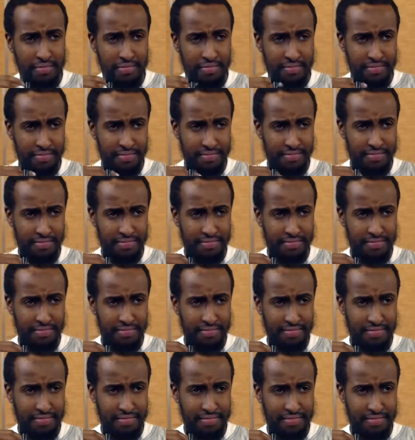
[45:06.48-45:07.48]

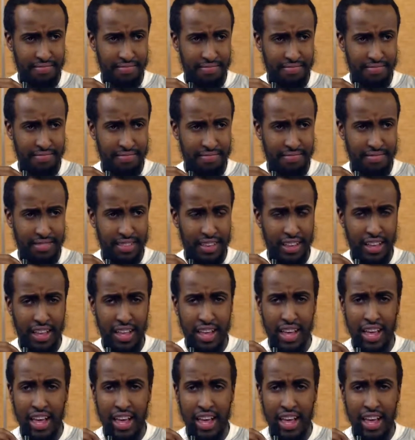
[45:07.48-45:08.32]
(silence)